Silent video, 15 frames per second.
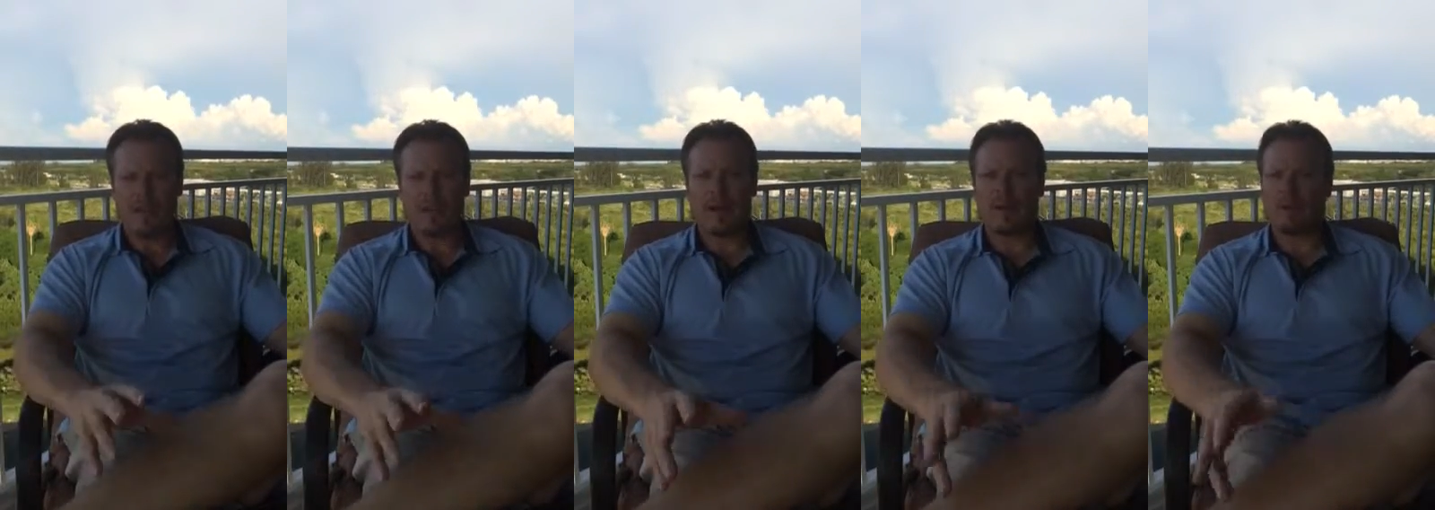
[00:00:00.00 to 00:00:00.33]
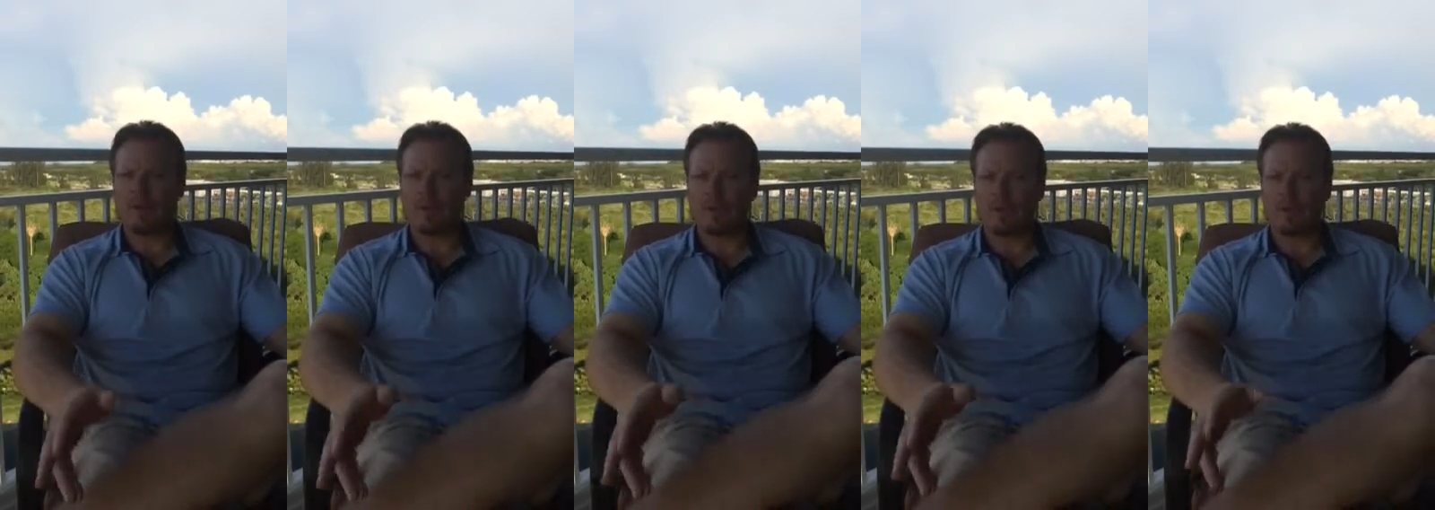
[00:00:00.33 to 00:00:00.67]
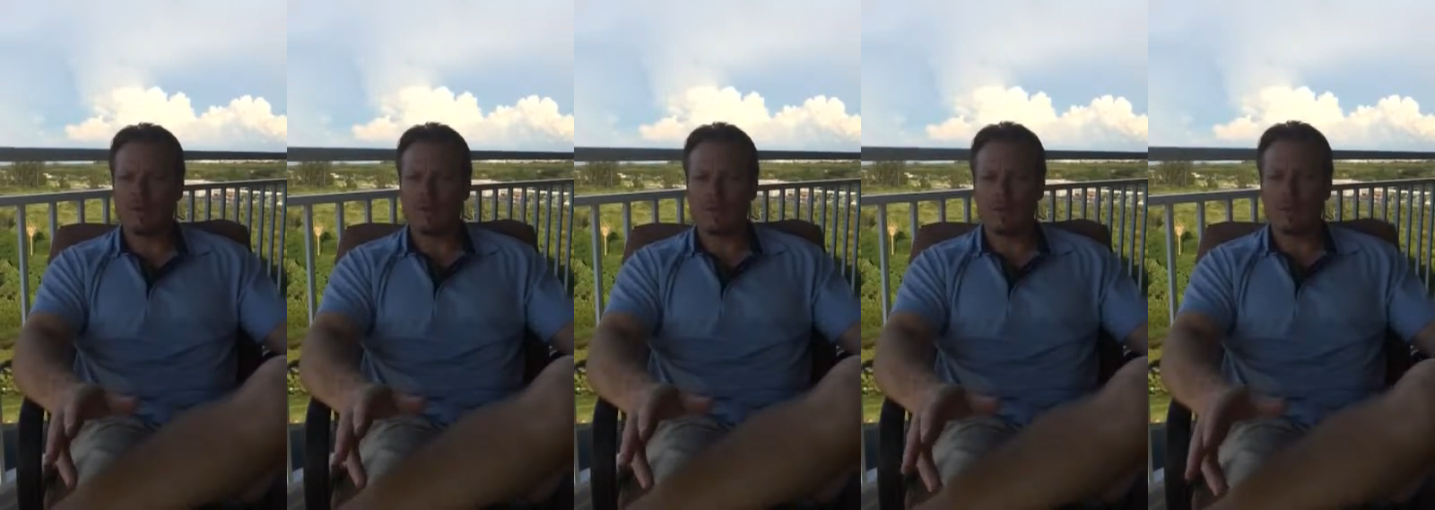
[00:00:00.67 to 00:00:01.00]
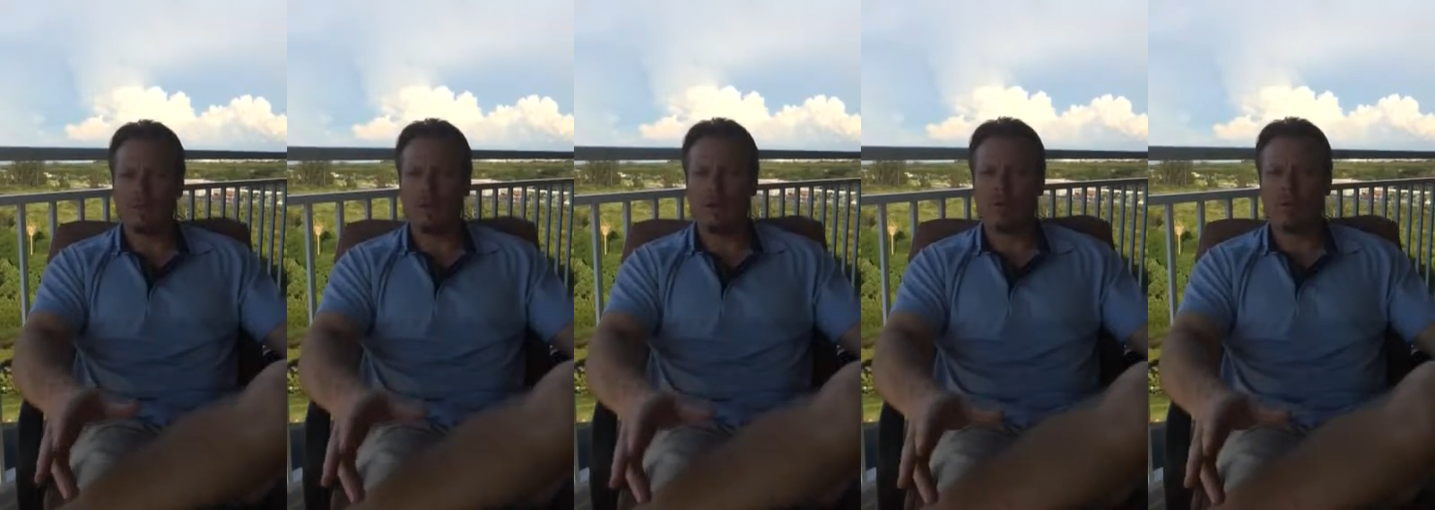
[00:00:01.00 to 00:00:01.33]
am gonna have to pull a
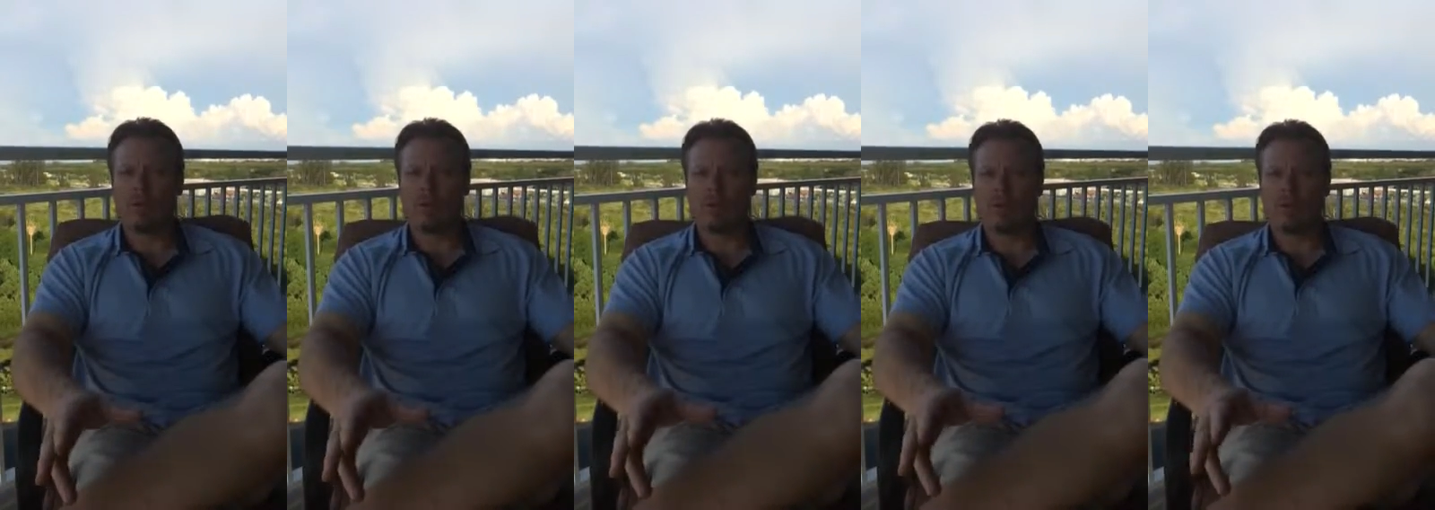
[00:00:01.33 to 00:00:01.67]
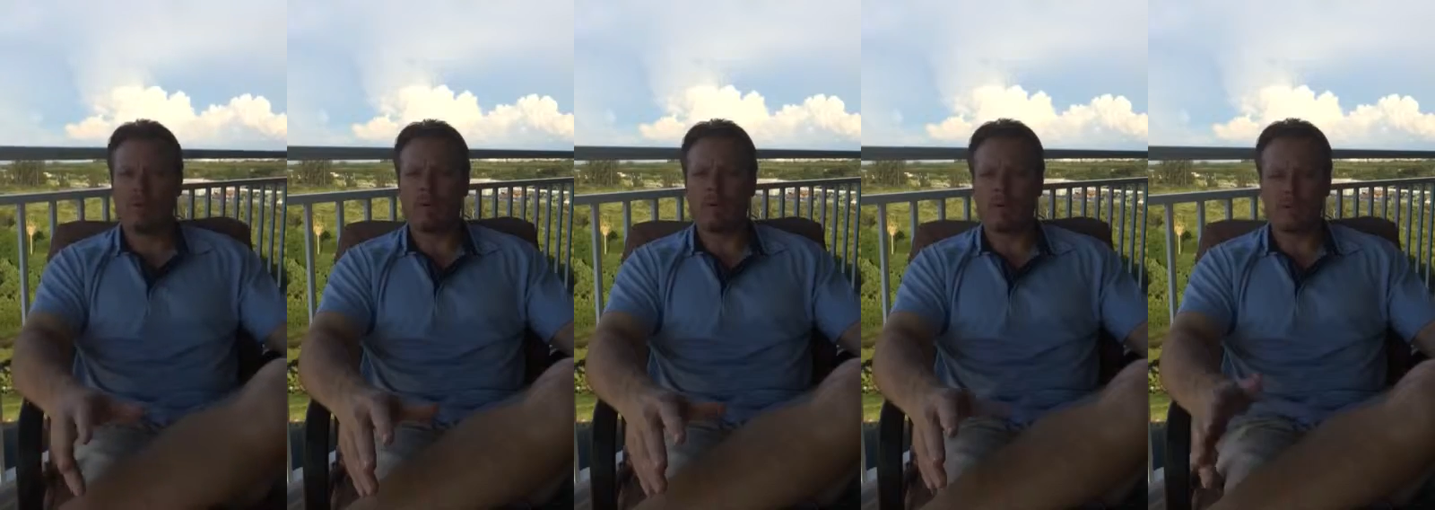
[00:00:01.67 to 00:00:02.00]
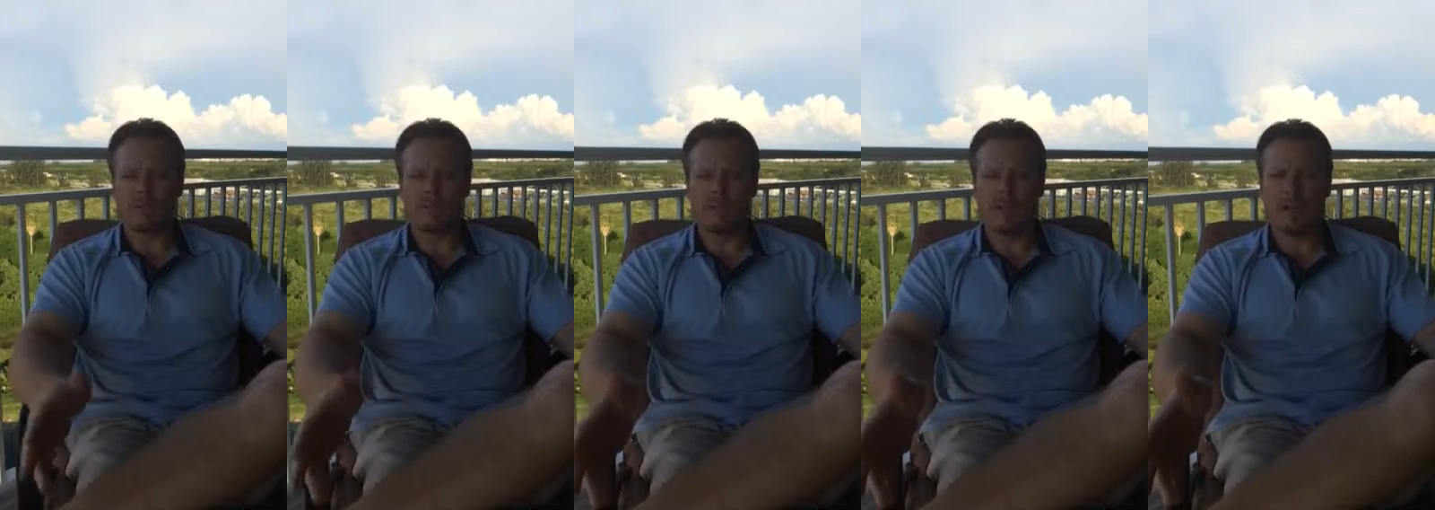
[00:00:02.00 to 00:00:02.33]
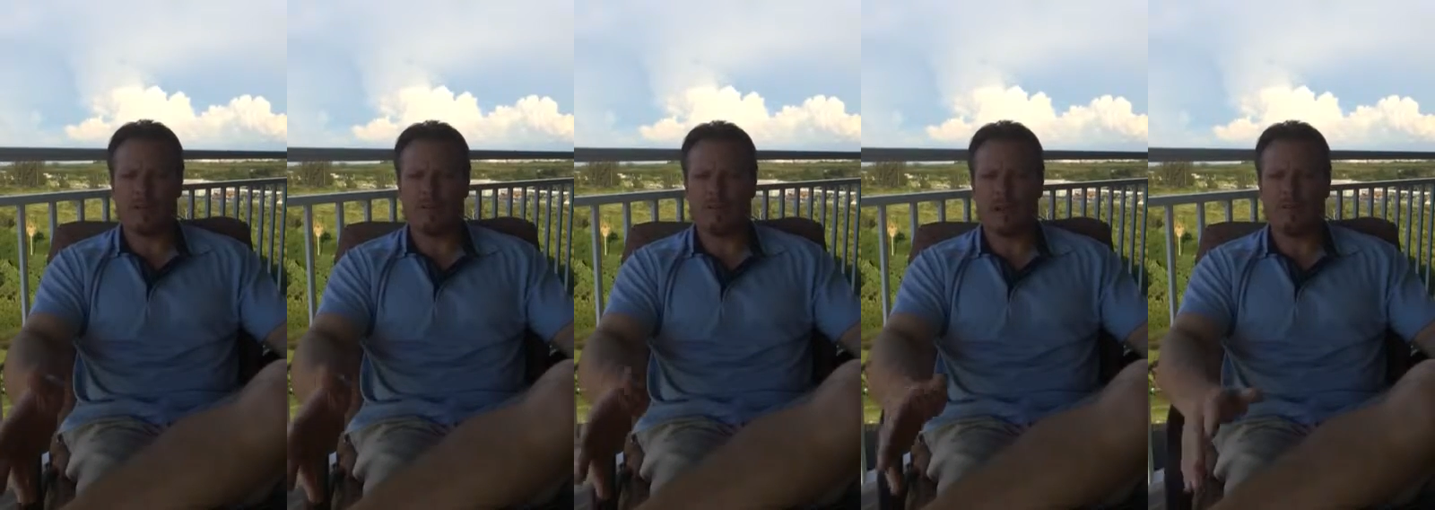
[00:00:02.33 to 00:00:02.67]
little building permit, which is
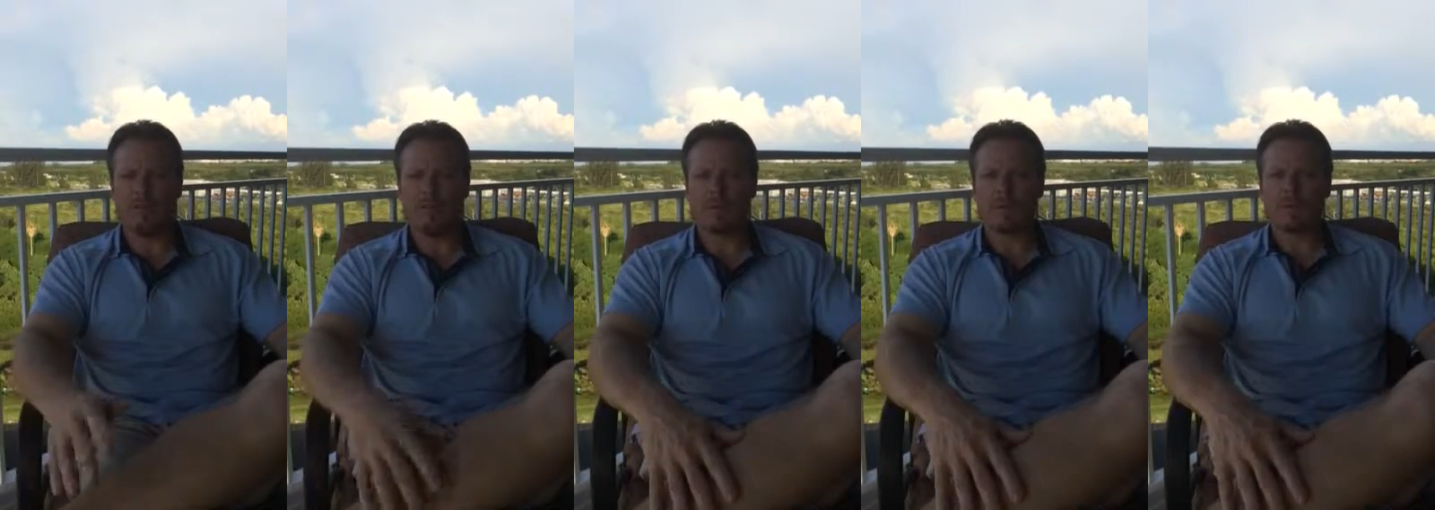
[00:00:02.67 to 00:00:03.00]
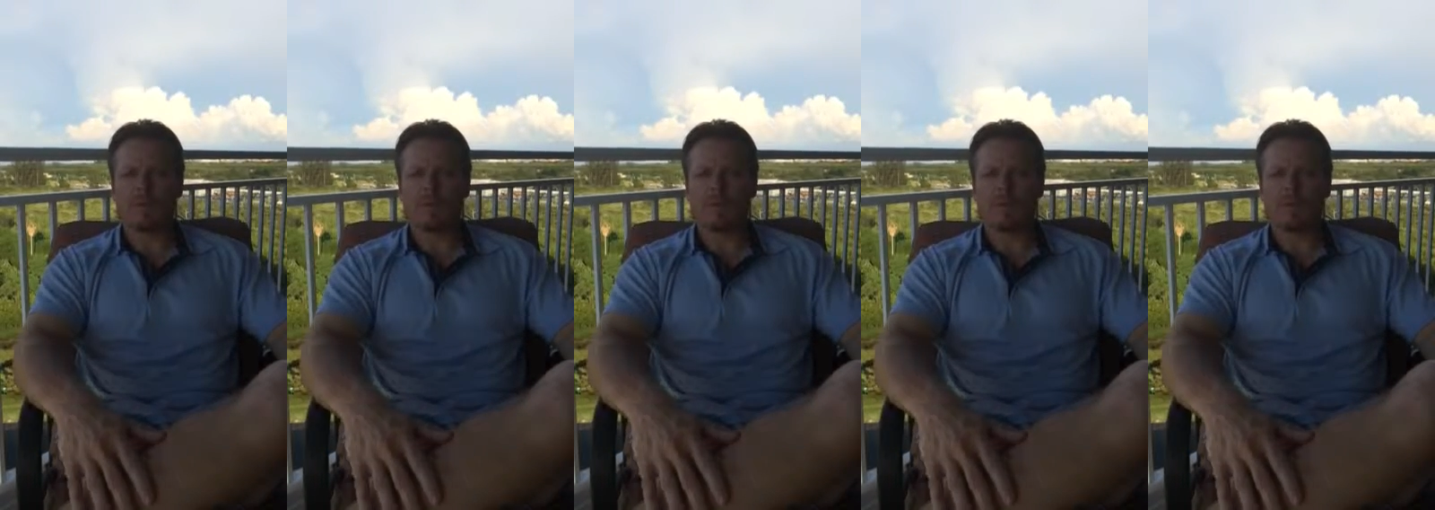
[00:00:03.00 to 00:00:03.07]
not a problem.